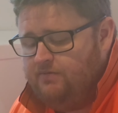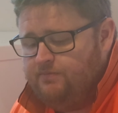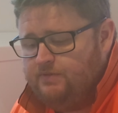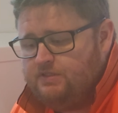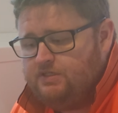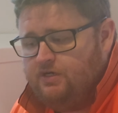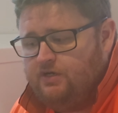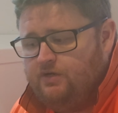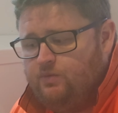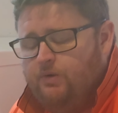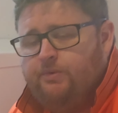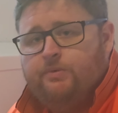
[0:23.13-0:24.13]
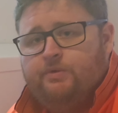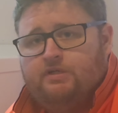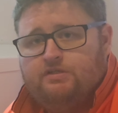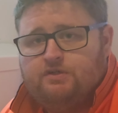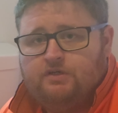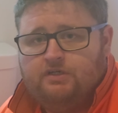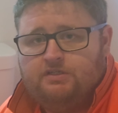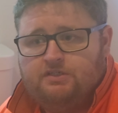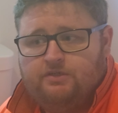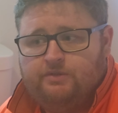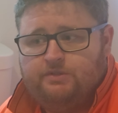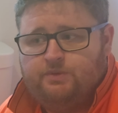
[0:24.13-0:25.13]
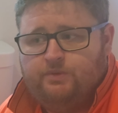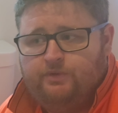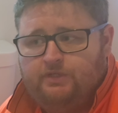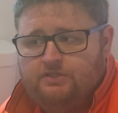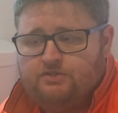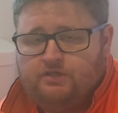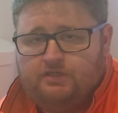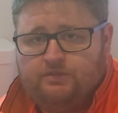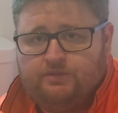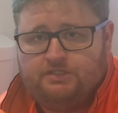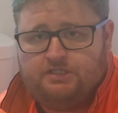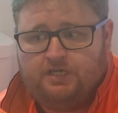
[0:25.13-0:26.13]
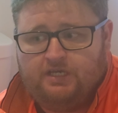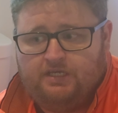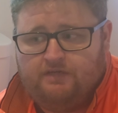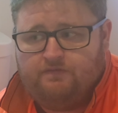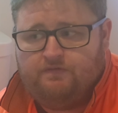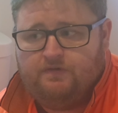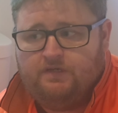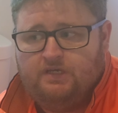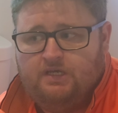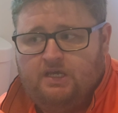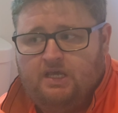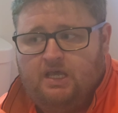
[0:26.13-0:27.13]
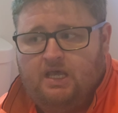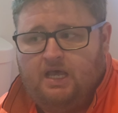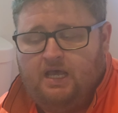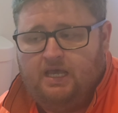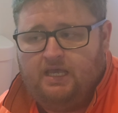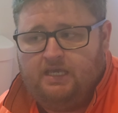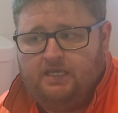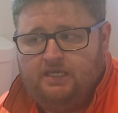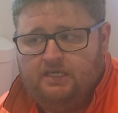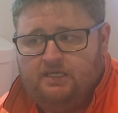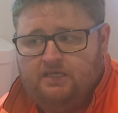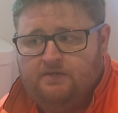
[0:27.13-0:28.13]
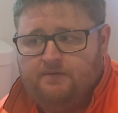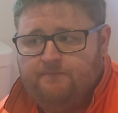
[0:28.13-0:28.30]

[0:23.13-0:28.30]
So what we want to try and do is we want to try to achieve a